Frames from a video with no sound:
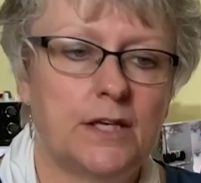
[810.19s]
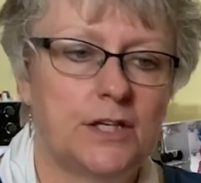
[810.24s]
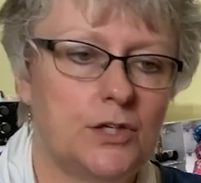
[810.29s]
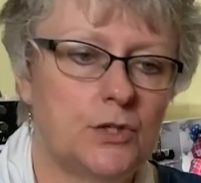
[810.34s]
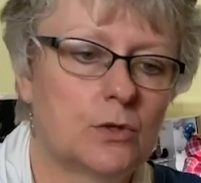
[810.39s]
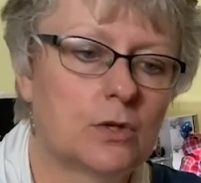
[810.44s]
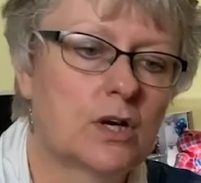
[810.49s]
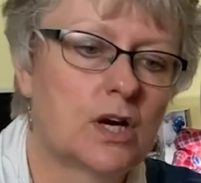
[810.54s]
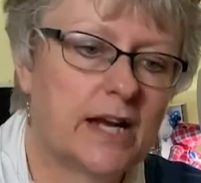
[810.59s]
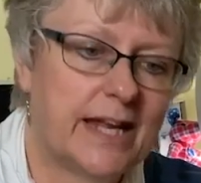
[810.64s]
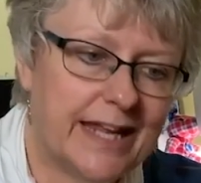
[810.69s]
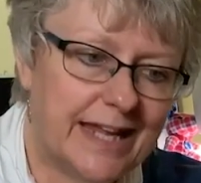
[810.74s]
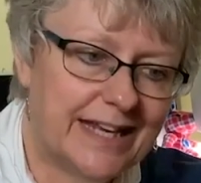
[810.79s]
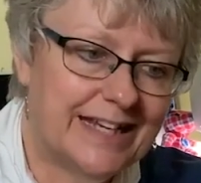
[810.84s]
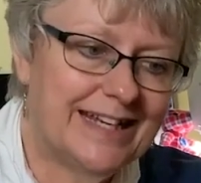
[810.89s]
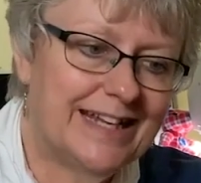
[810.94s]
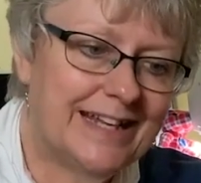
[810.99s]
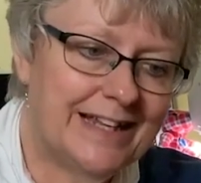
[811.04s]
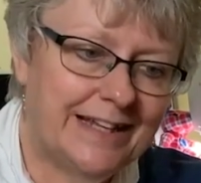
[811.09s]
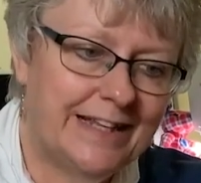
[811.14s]
You'll
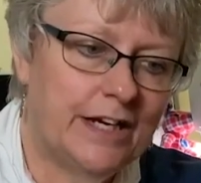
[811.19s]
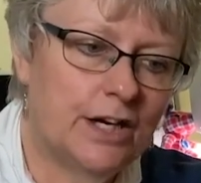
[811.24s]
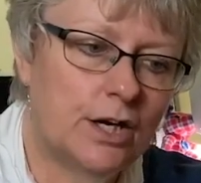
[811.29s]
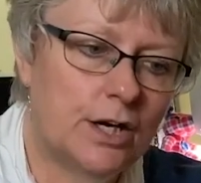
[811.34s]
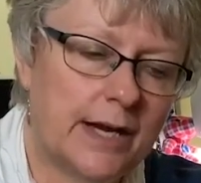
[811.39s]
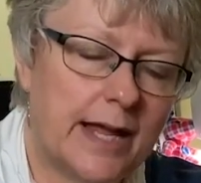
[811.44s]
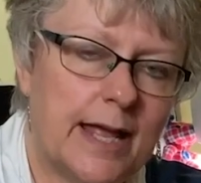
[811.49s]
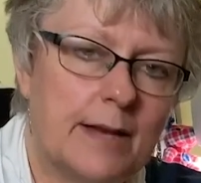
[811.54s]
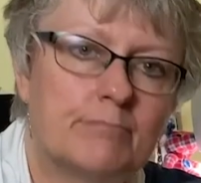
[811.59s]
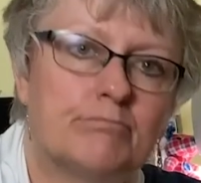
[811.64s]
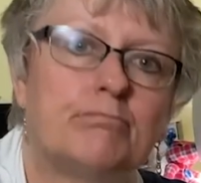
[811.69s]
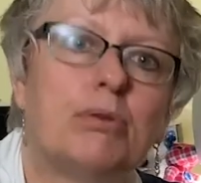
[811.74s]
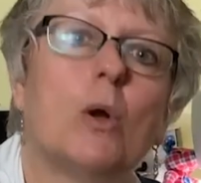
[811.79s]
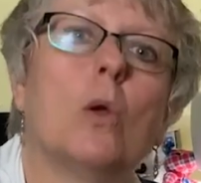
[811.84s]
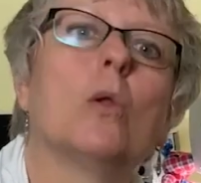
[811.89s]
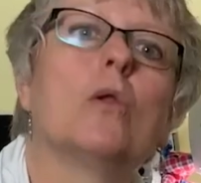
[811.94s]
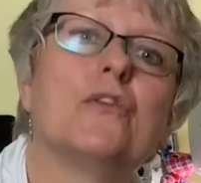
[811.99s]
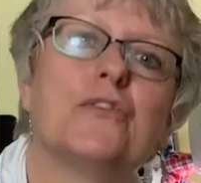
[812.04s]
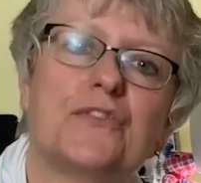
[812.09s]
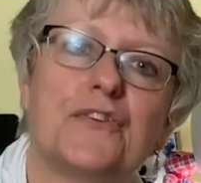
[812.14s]
get in there and
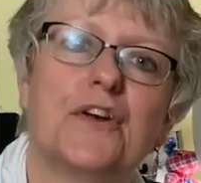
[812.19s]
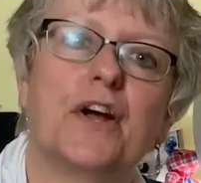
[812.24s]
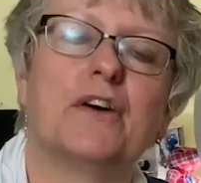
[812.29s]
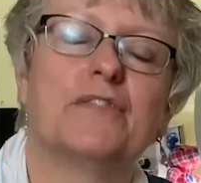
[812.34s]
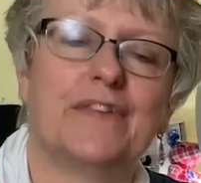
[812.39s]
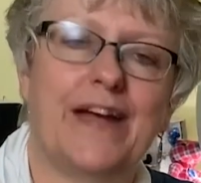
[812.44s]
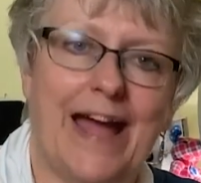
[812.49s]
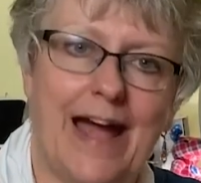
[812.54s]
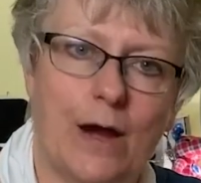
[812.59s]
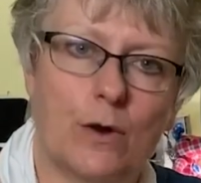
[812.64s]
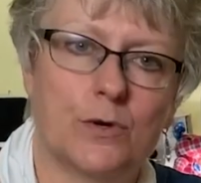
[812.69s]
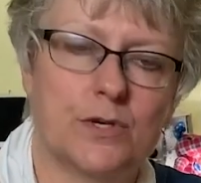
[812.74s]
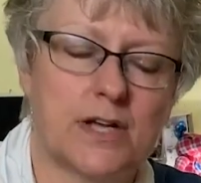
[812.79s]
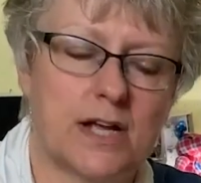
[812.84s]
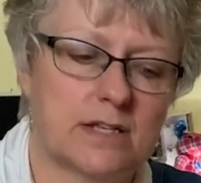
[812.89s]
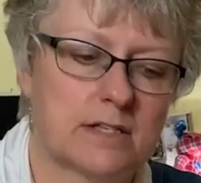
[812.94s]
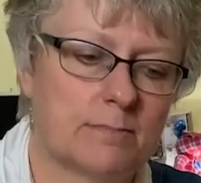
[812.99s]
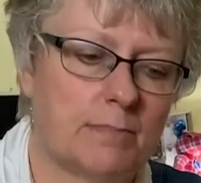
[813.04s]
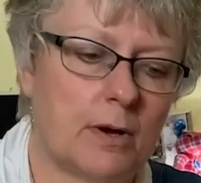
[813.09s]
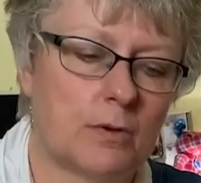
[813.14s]
pull stuff out
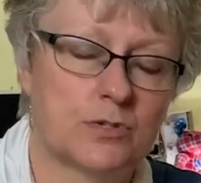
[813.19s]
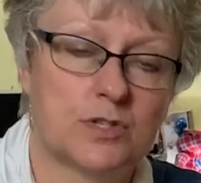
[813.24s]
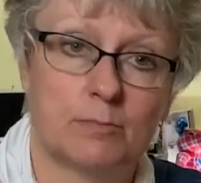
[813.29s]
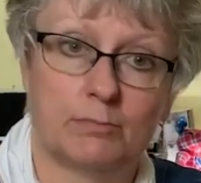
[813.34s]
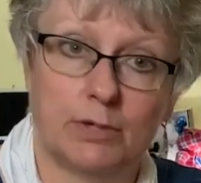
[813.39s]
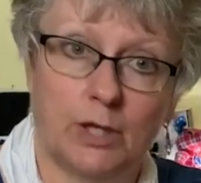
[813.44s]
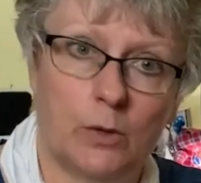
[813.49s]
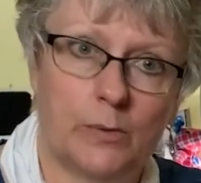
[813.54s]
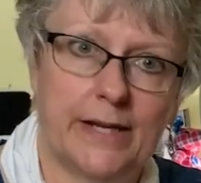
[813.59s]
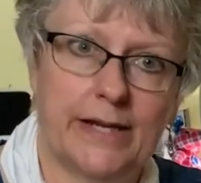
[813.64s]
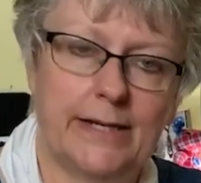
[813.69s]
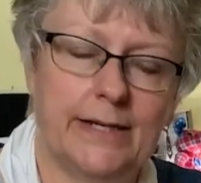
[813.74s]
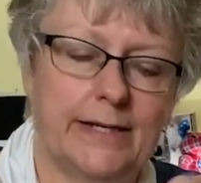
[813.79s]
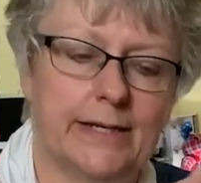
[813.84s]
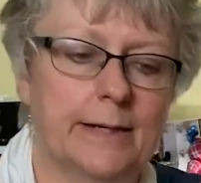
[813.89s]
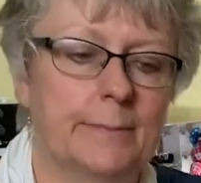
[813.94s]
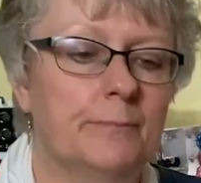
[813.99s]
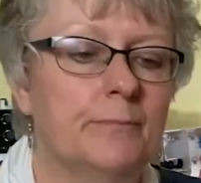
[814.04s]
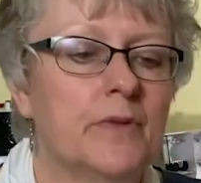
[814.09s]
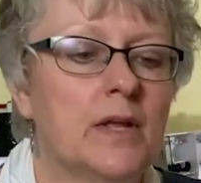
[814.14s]
as opposed to blowing it
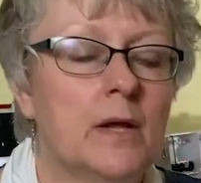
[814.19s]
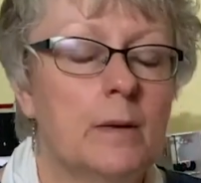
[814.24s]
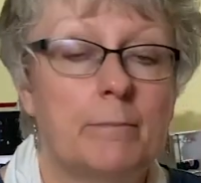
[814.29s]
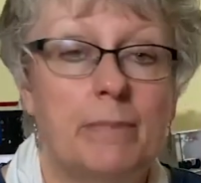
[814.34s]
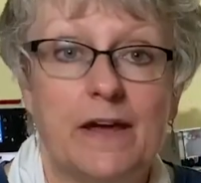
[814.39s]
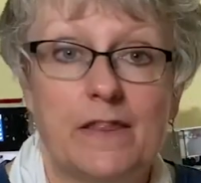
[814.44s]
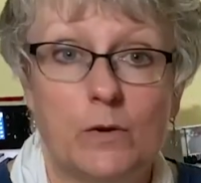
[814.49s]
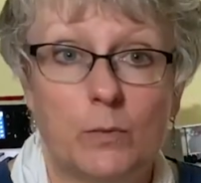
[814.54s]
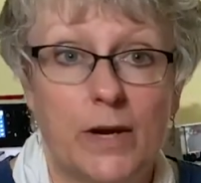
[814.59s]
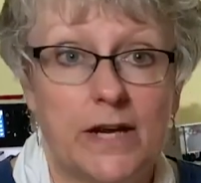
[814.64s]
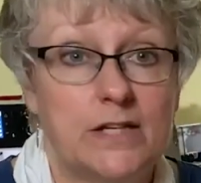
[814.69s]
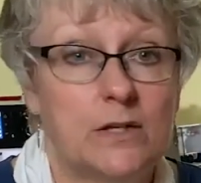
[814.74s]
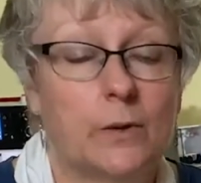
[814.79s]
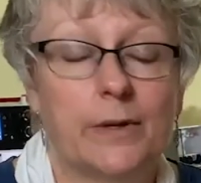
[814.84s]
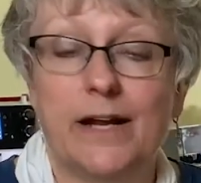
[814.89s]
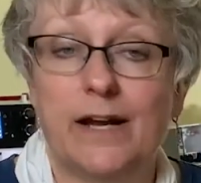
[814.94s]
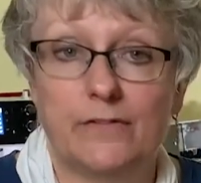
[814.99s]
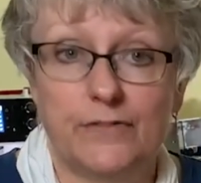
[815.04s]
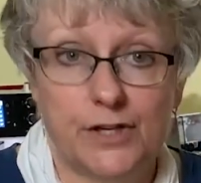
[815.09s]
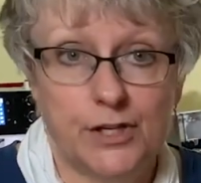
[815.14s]
in. By the way,
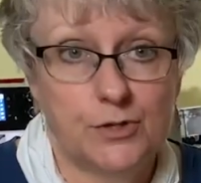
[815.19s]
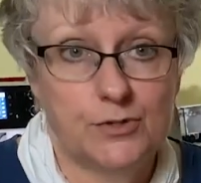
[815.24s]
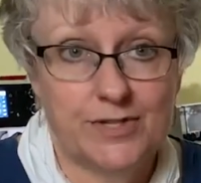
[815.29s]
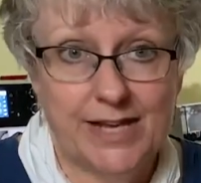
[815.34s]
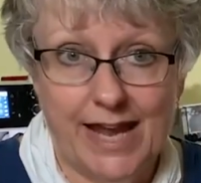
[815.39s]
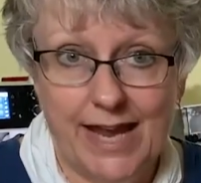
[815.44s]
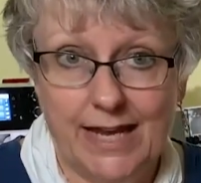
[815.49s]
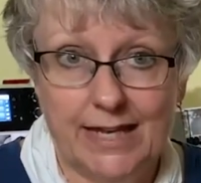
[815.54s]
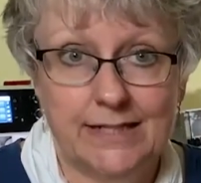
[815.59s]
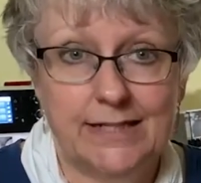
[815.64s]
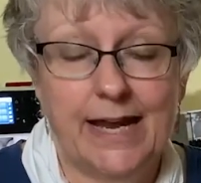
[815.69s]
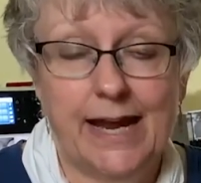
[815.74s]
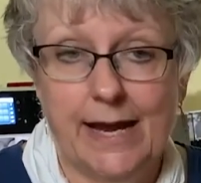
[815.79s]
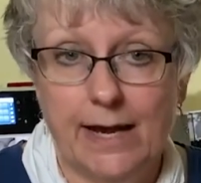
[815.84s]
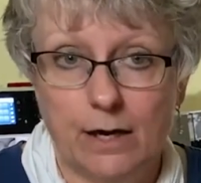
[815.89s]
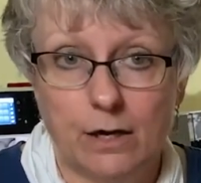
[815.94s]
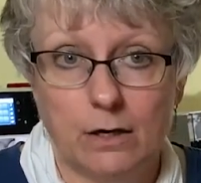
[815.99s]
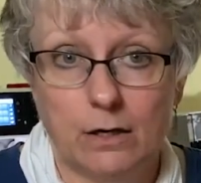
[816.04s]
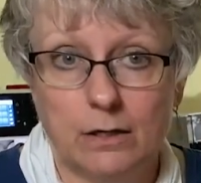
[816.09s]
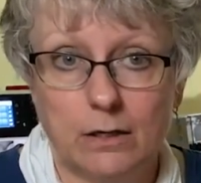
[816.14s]
don't ever use canned
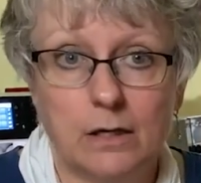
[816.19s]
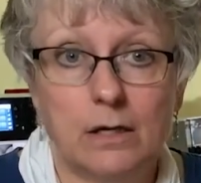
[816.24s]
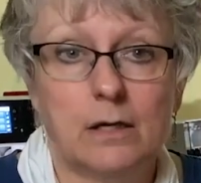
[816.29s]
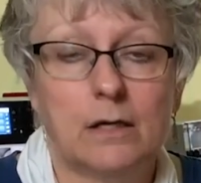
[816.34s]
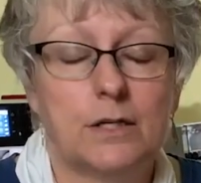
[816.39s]
air.